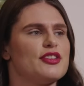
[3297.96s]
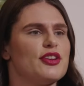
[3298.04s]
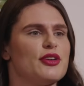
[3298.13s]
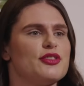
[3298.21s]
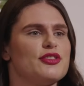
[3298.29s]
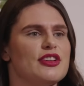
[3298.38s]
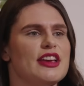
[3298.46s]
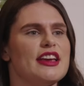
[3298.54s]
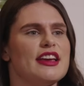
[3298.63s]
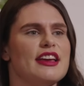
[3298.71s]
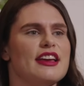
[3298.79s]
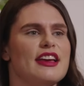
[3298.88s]
So
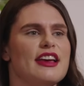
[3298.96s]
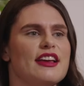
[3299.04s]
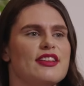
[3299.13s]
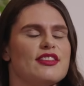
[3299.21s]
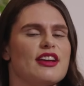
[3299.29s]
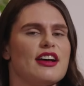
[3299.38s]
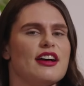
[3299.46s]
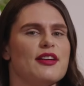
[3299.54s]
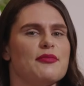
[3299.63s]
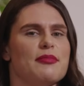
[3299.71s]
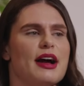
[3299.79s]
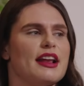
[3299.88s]
she is
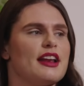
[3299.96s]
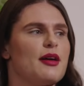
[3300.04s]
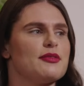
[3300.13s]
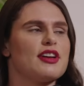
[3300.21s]
my